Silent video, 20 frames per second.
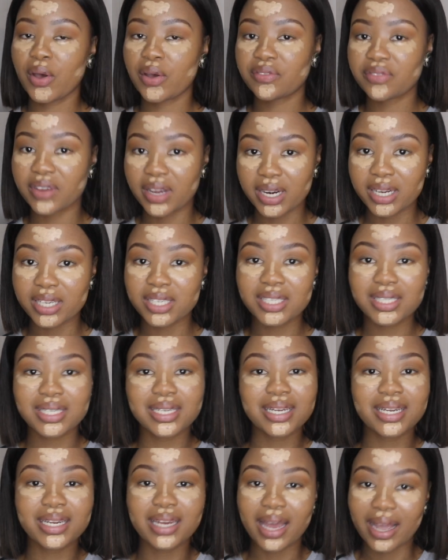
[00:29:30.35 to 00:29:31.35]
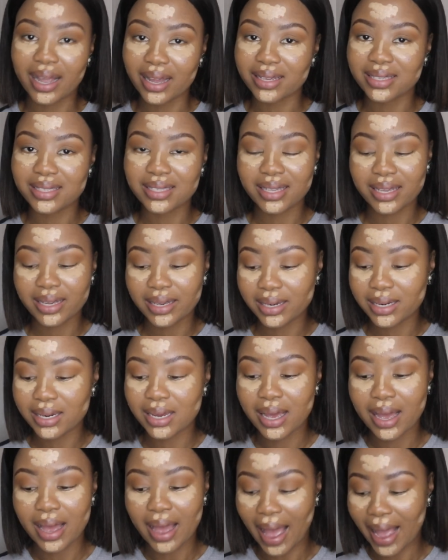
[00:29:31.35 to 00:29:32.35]
Financially, like I said,
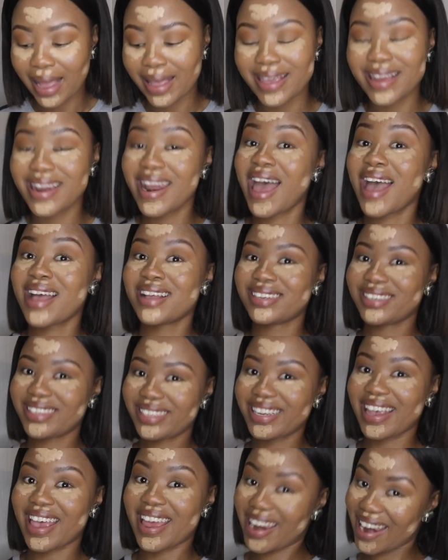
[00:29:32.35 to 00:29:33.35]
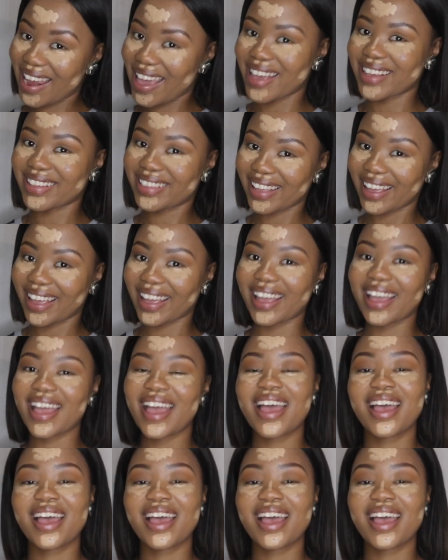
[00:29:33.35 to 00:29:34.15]
agina chele.